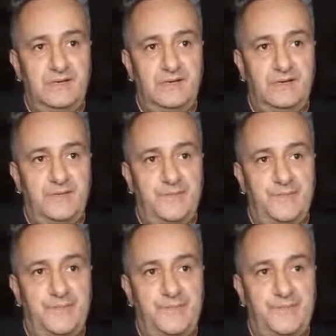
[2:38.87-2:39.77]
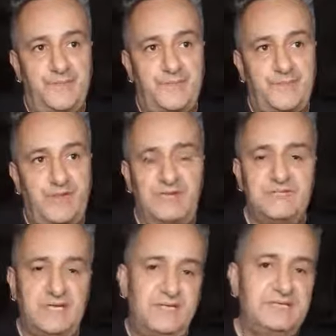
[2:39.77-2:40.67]
it. Let's
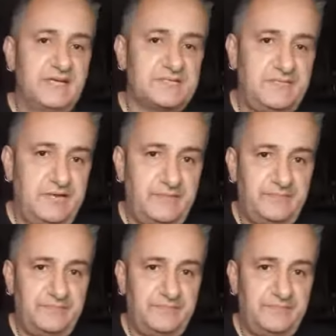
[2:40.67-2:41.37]
say he does that.